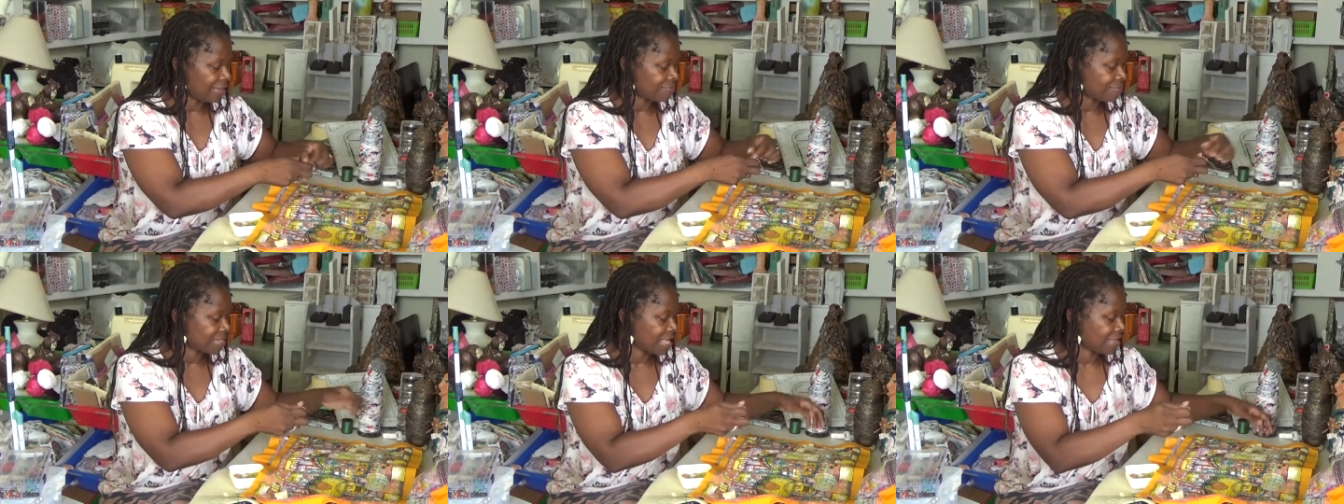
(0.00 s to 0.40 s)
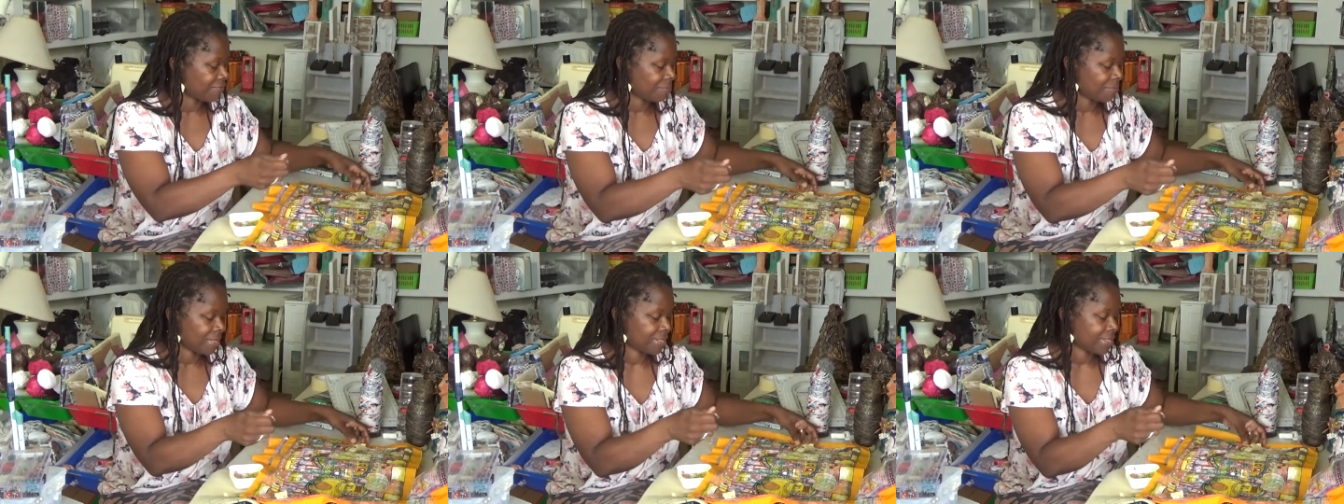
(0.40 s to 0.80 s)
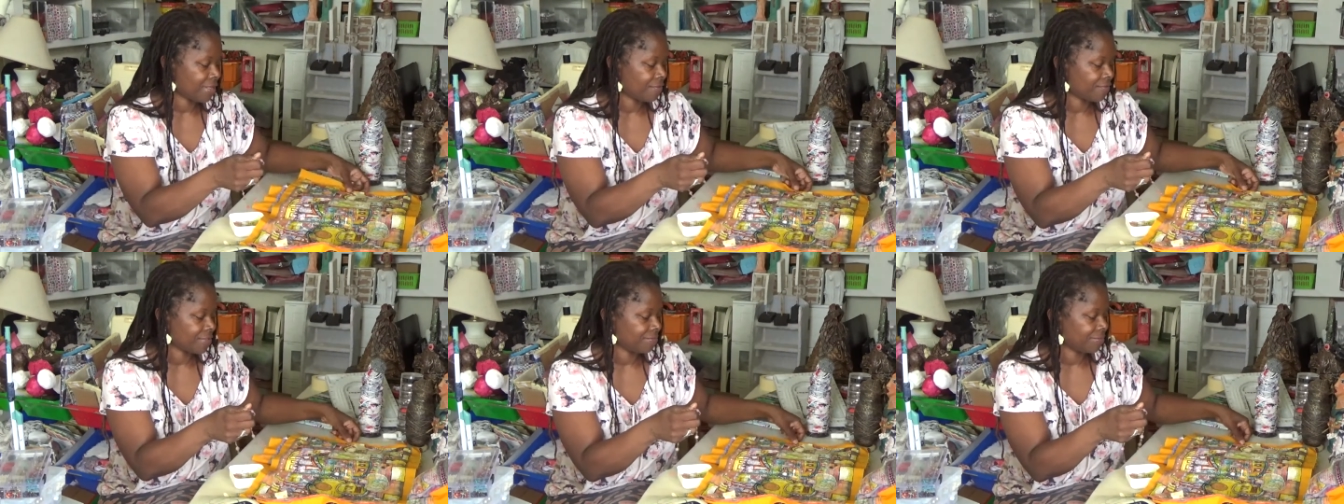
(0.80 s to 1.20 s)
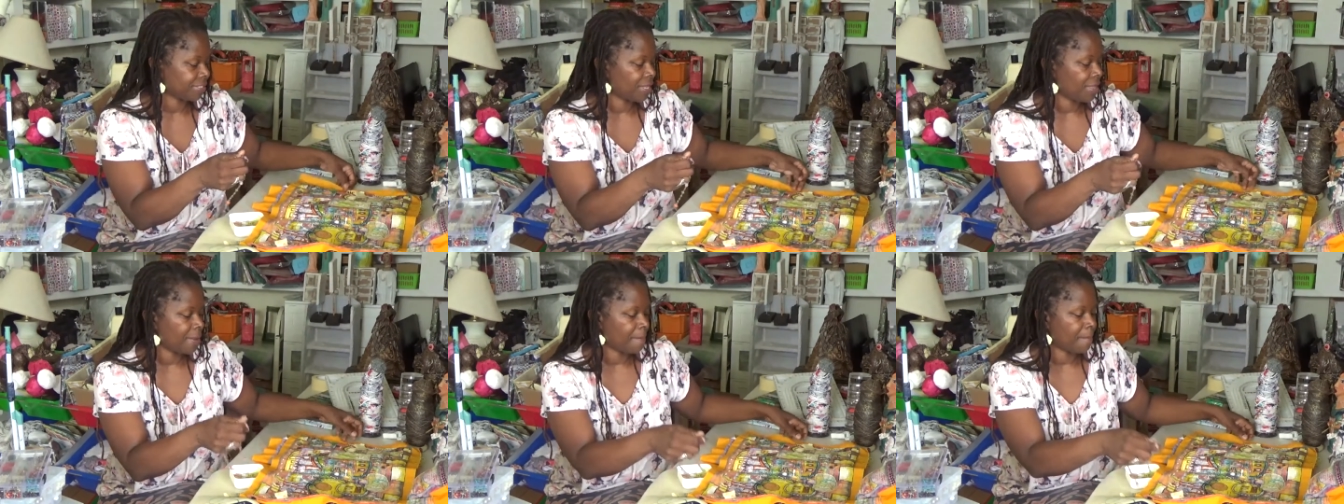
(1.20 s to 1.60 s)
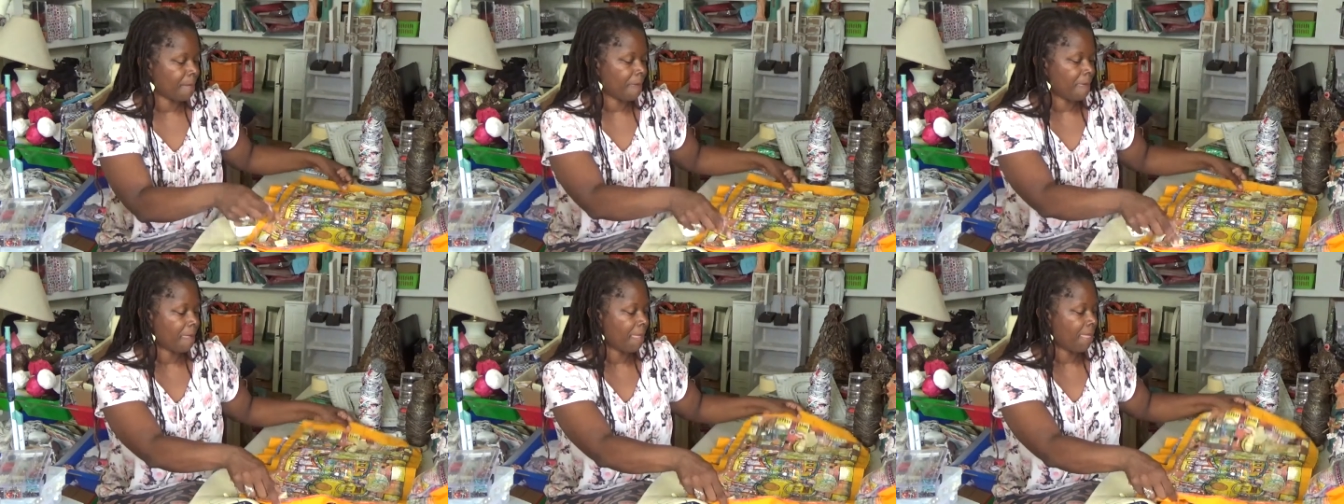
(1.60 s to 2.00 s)
I'm saving myself some time.
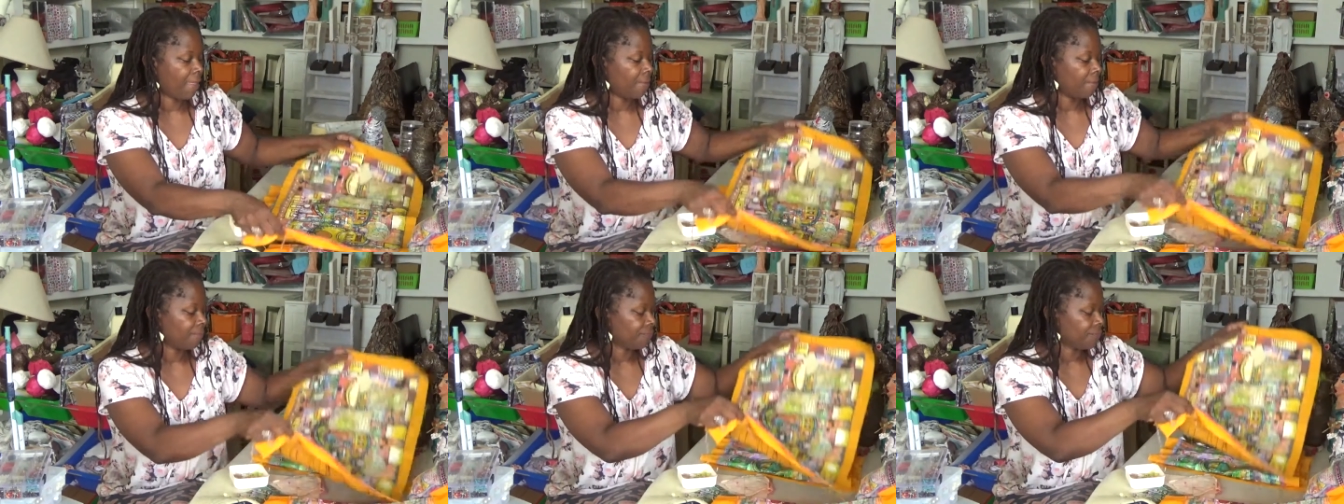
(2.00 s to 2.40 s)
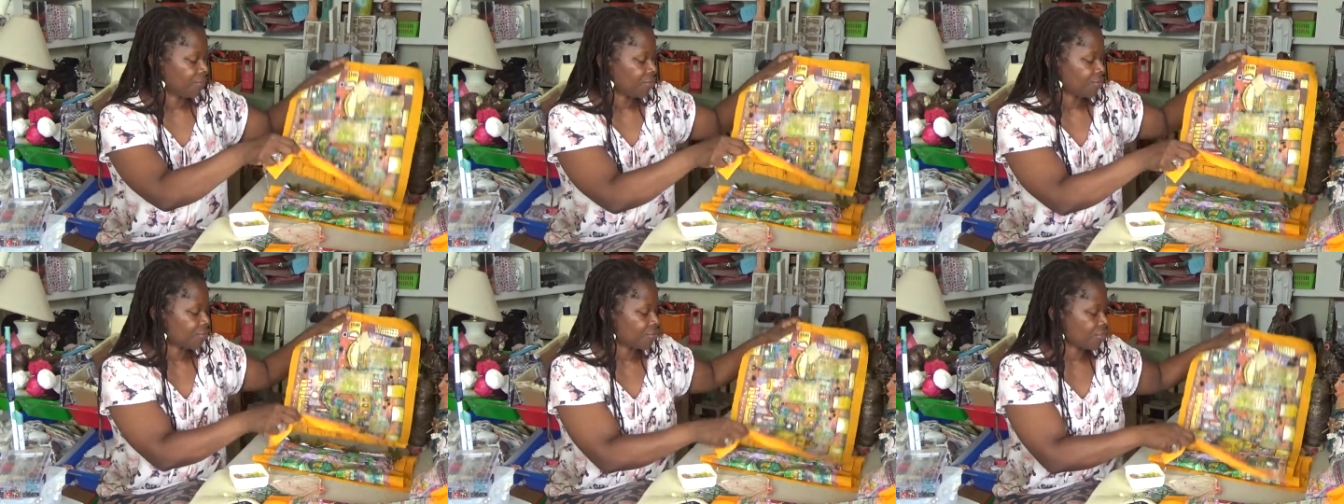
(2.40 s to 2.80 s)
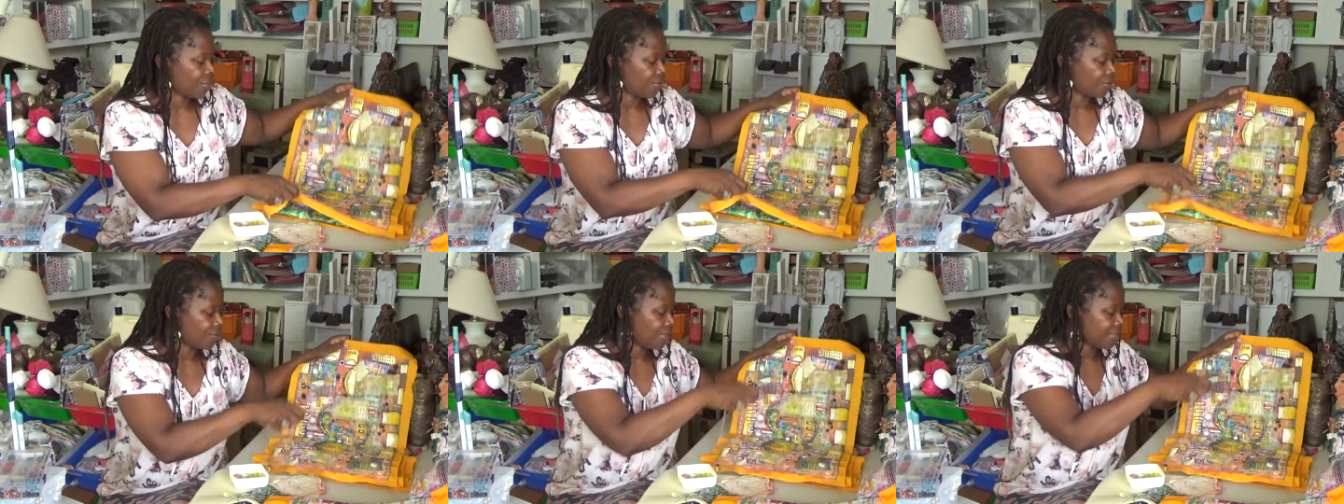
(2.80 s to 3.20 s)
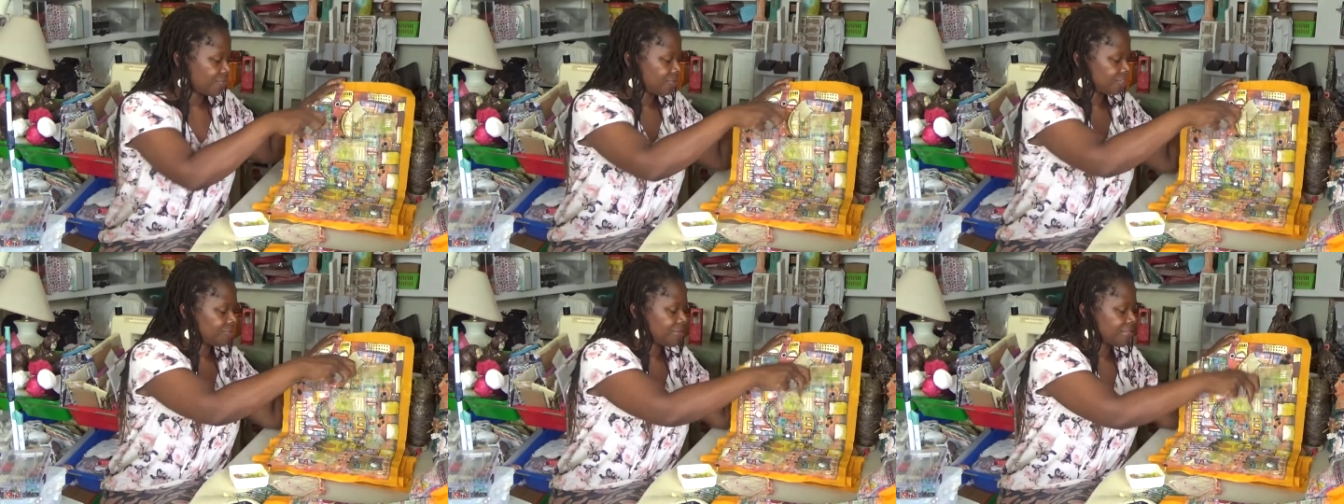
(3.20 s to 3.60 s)
So I thought to